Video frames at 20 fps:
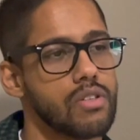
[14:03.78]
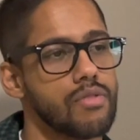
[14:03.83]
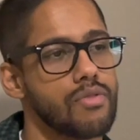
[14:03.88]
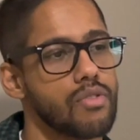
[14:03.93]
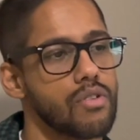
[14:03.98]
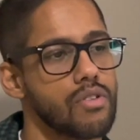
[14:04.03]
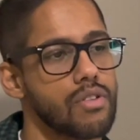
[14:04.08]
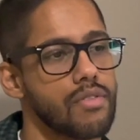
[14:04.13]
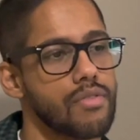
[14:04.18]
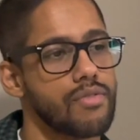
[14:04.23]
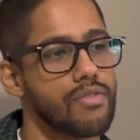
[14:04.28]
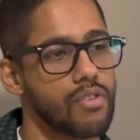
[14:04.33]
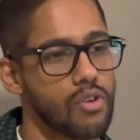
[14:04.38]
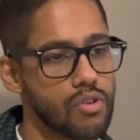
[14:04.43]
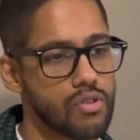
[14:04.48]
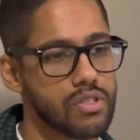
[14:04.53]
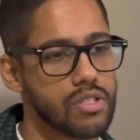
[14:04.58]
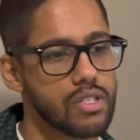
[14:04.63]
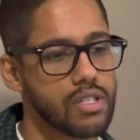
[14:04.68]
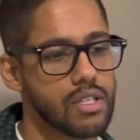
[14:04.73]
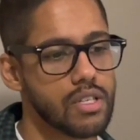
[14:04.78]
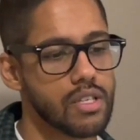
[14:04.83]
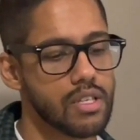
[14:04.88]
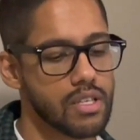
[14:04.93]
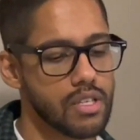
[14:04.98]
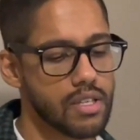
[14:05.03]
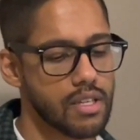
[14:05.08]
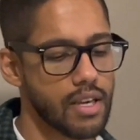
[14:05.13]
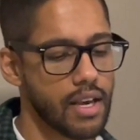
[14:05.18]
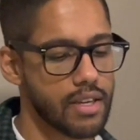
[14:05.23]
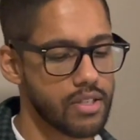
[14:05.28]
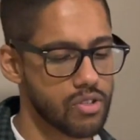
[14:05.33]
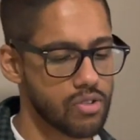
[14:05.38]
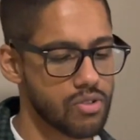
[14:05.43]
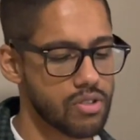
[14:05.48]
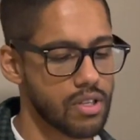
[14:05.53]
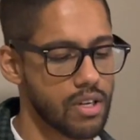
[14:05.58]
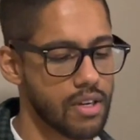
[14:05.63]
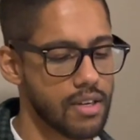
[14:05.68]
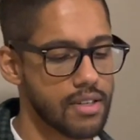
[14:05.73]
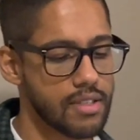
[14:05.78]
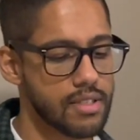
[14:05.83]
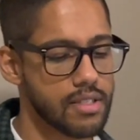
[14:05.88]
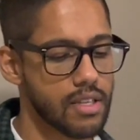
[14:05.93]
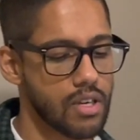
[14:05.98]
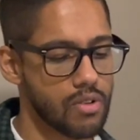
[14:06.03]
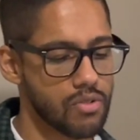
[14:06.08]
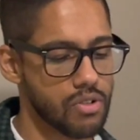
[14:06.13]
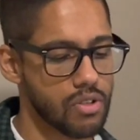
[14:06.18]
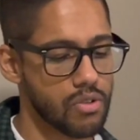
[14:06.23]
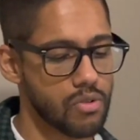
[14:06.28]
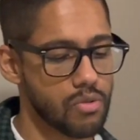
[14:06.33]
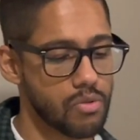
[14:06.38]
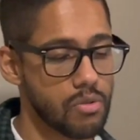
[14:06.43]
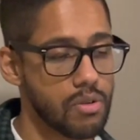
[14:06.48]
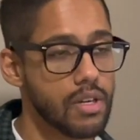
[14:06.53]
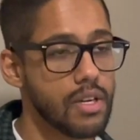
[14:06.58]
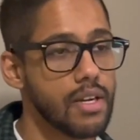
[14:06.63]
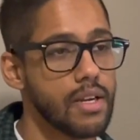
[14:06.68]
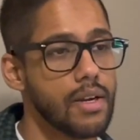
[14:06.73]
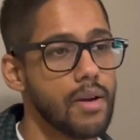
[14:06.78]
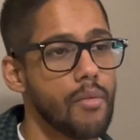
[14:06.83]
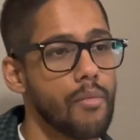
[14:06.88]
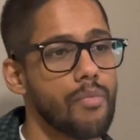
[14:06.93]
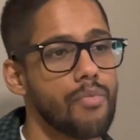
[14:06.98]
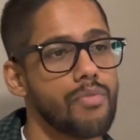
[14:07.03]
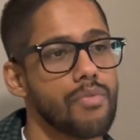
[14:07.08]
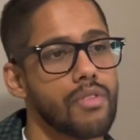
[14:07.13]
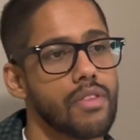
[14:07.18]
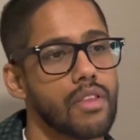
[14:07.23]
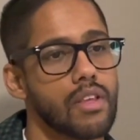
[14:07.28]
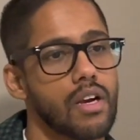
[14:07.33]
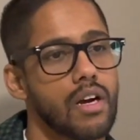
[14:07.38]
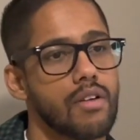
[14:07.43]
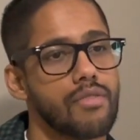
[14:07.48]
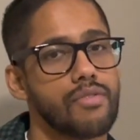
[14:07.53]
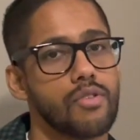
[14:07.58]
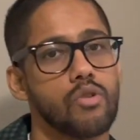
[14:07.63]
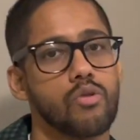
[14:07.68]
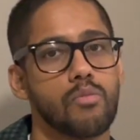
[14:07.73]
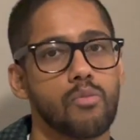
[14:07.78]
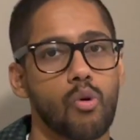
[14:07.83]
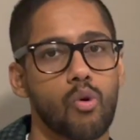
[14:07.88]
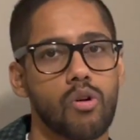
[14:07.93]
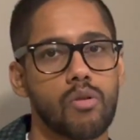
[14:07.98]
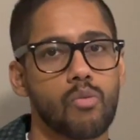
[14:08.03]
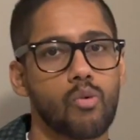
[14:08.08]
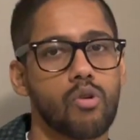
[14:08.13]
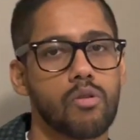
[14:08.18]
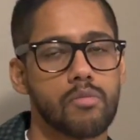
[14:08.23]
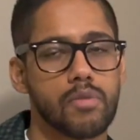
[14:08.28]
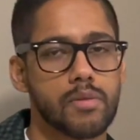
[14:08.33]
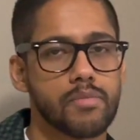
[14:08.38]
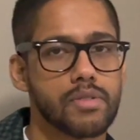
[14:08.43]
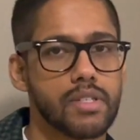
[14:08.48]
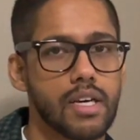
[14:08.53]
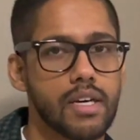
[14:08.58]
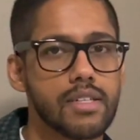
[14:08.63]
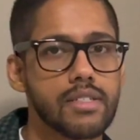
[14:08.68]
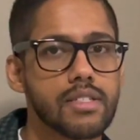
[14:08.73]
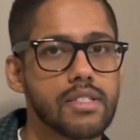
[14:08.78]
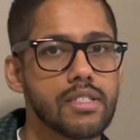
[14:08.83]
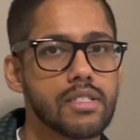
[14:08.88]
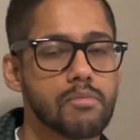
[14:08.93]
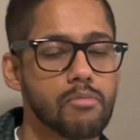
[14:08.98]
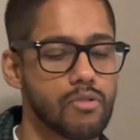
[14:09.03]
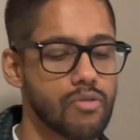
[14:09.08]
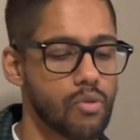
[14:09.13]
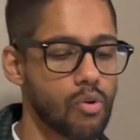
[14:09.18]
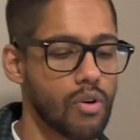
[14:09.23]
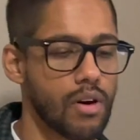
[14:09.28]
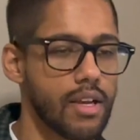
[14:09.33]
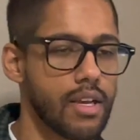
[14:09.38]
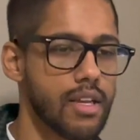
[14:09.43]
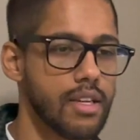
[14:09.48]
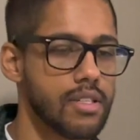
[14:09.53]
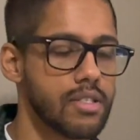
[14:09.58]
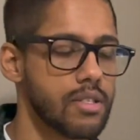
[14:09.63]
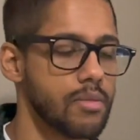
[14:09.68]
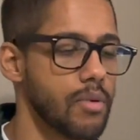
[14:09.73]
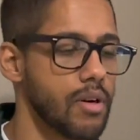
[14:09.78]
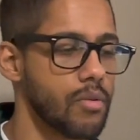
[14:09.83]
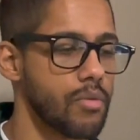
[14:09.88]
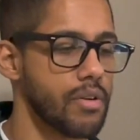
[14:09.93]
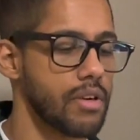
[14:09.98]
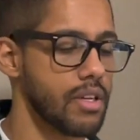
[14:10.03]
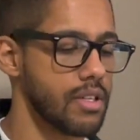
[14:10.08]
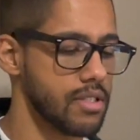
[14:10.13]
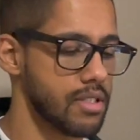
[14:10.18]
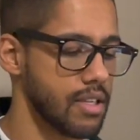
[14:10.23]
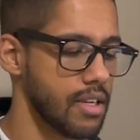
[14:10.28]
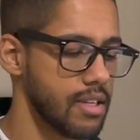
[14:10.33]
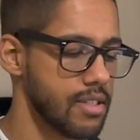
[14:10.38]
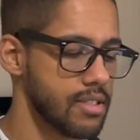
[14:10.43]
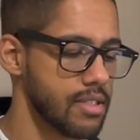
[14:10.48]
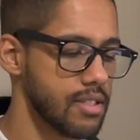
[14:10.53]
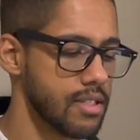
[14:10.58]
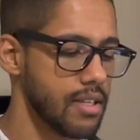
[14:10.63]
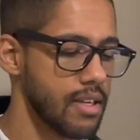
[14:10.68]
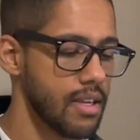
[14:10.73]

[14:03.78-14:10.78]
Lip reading: for the first exercise, I'll do a few more warm-up sets before I get into my working sets.